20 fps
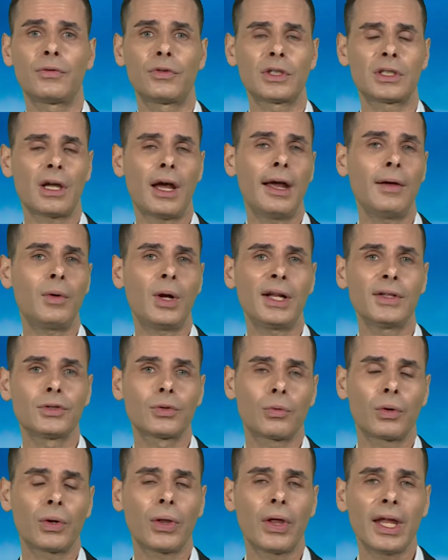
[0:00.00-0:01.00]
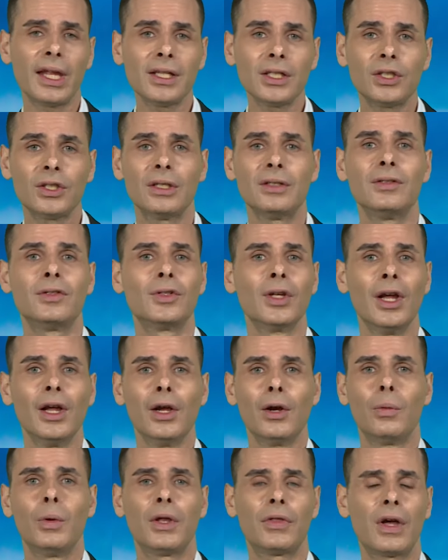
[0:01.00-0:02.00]
for Taiwan's relations
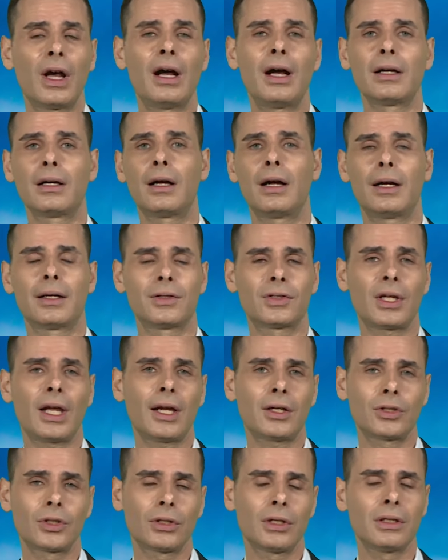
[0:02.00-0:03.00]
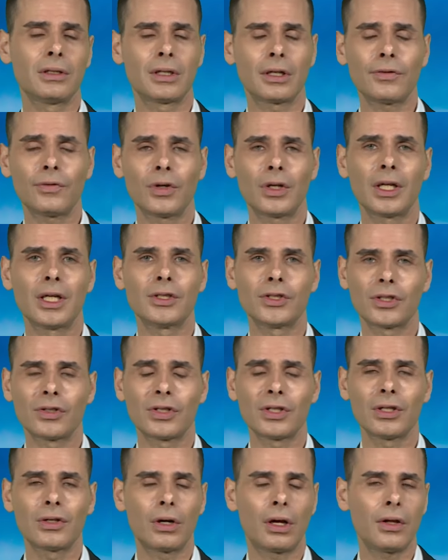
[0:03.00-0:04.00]
with Hong Kong. It's actually a different
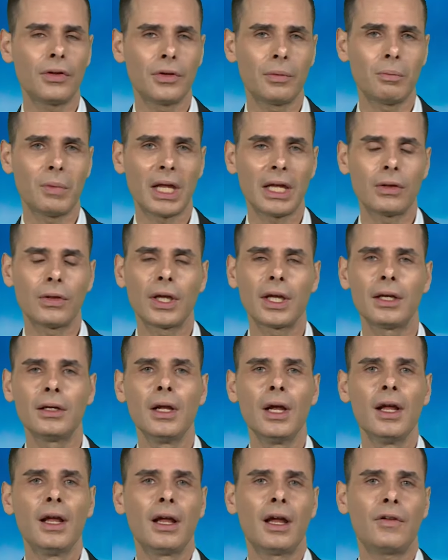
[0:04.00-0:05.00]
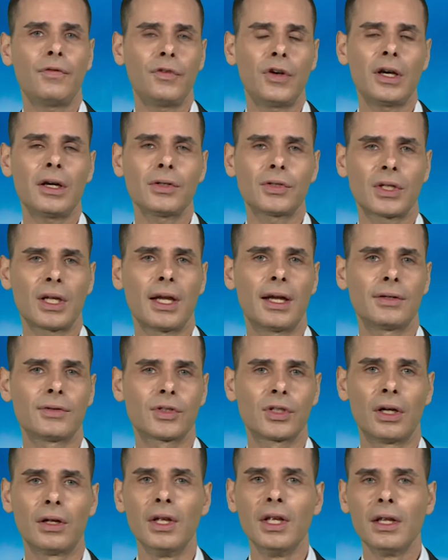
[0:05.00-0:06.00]
agency called the Mainland Affairs
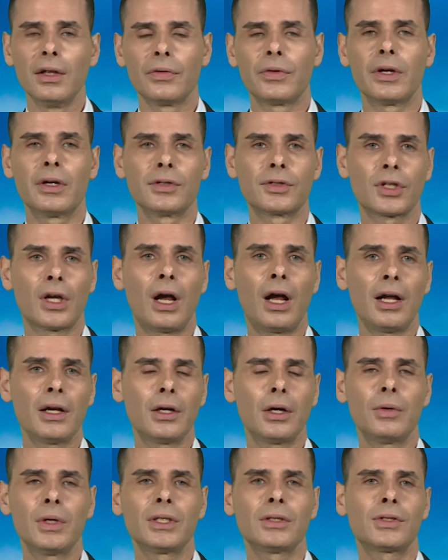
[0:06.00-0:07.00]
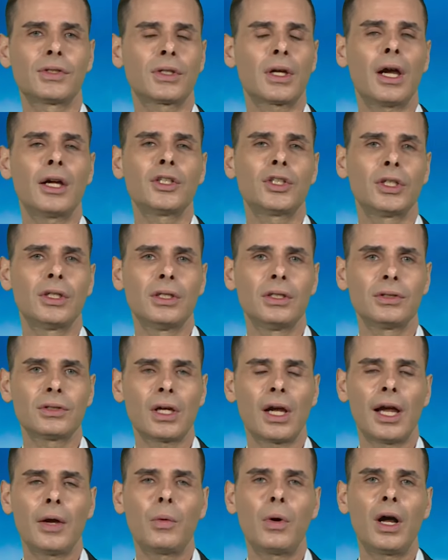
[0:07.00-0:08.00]
Council. There's ongoing discussion in
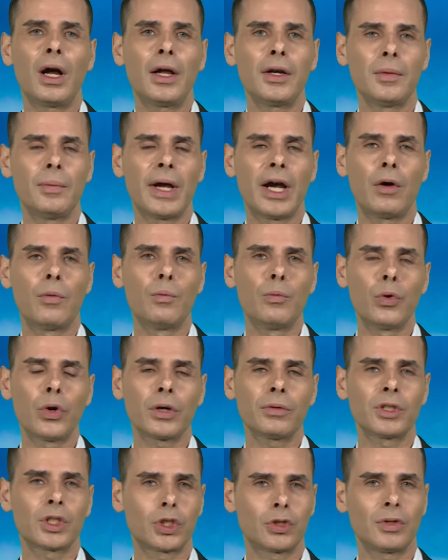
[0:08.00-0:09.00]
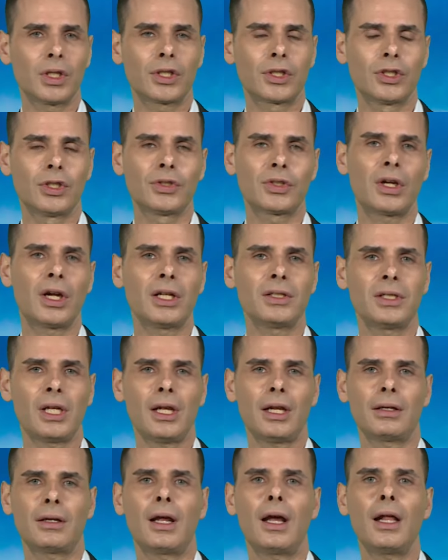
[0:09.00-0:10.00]
Taiwan about more restrictions on
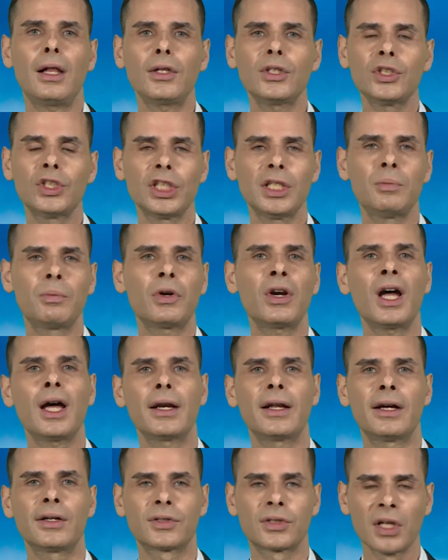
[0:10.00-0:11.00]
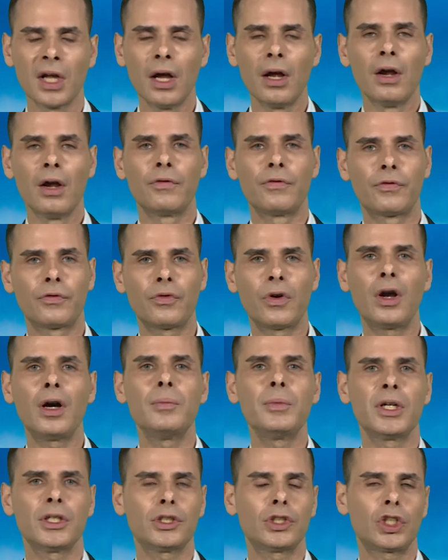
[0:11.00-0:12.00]
technology products
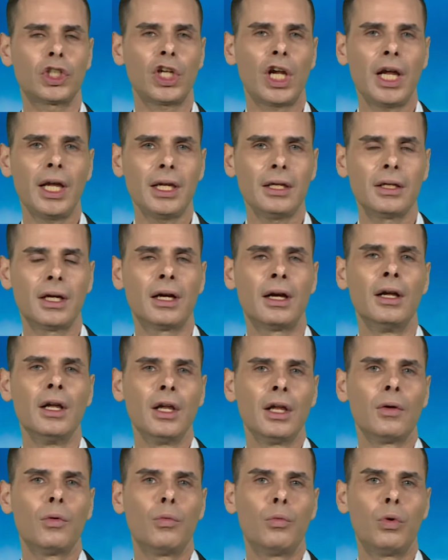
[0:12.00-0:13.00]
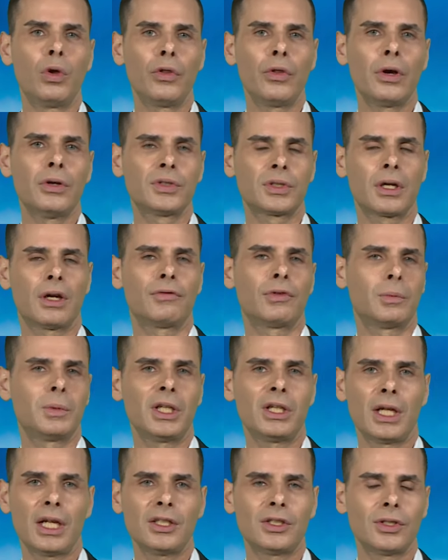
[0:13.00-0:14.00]
from China. Will those
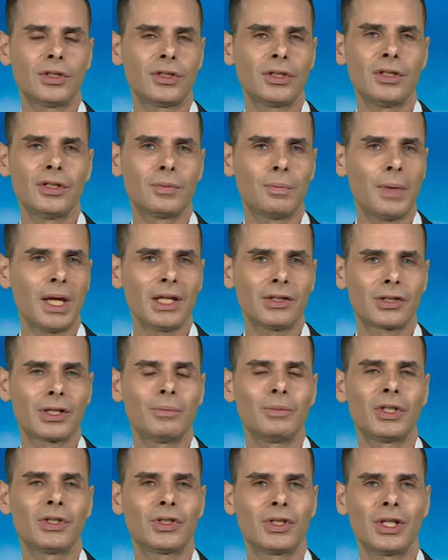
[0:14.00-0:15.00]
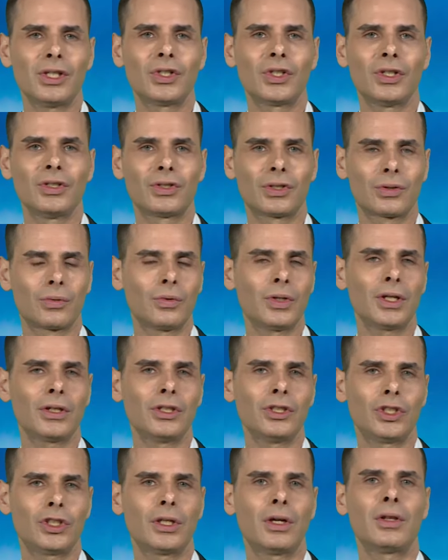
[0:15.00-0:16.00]
government agencies make some decisions to
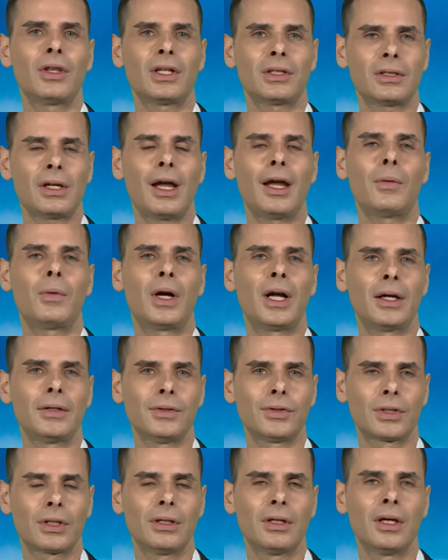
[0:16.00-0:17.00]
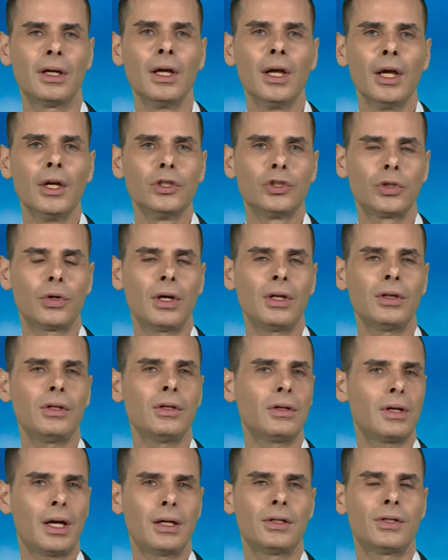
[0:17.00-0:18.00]
really show that Taiwan is going to join the
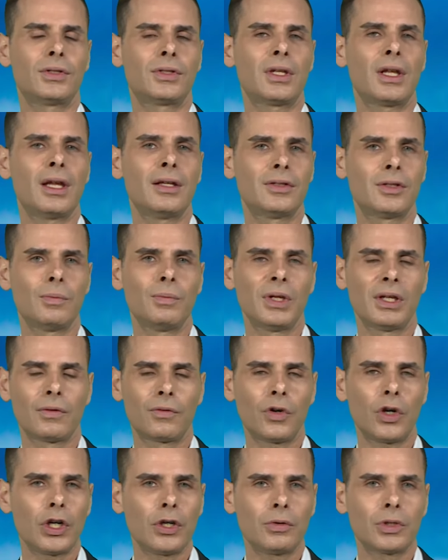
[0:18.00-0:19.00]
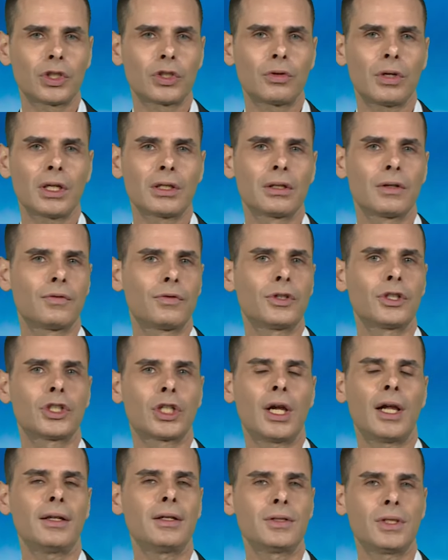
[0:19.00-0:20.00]
United States in being very restrictive for
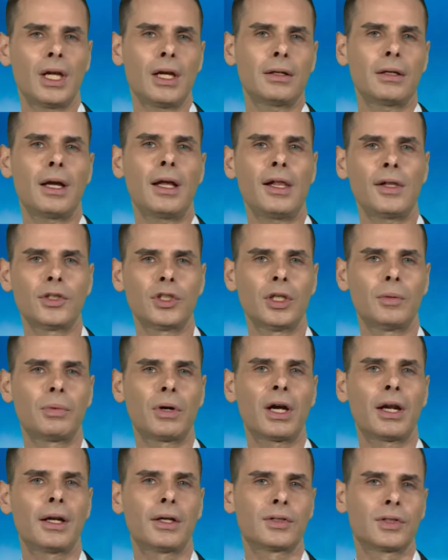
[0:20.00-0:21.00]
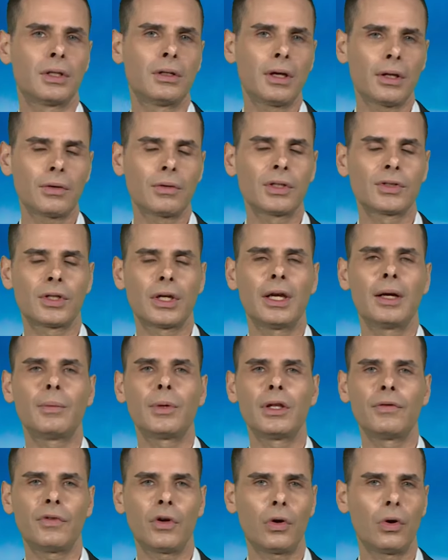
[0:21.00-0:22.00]
China technology products? Another
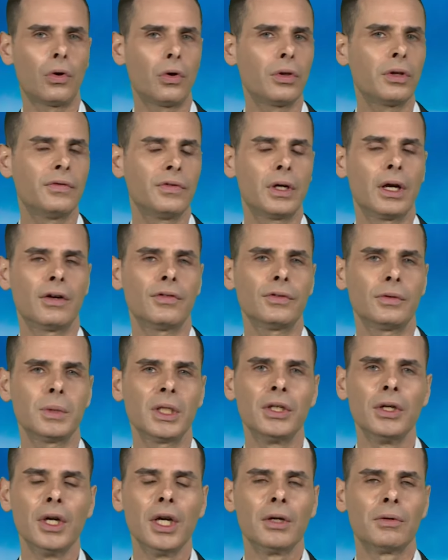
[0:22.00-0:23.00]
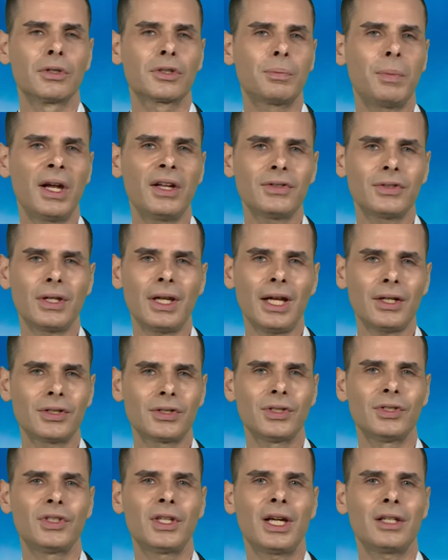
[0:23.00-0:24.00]
example of a whole of government response that
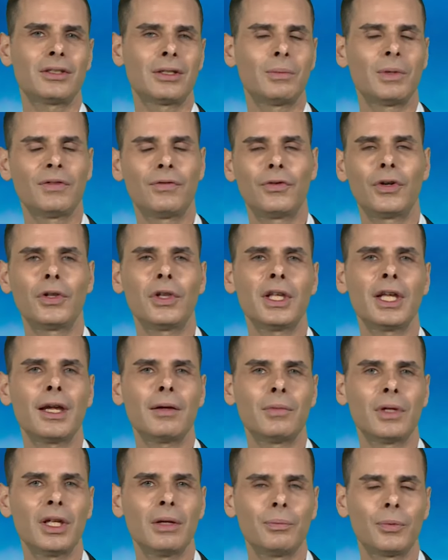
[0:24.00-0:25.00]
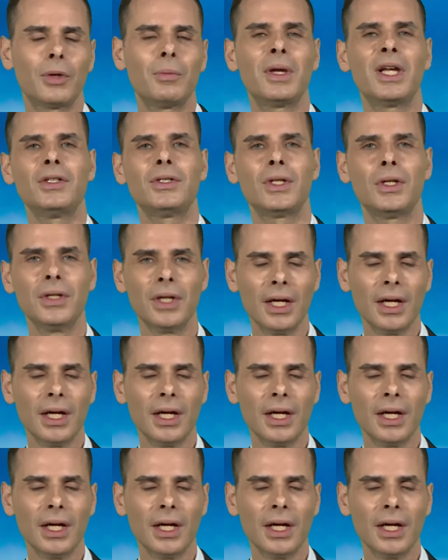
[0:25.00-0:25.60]
actually is yet to be fully implemented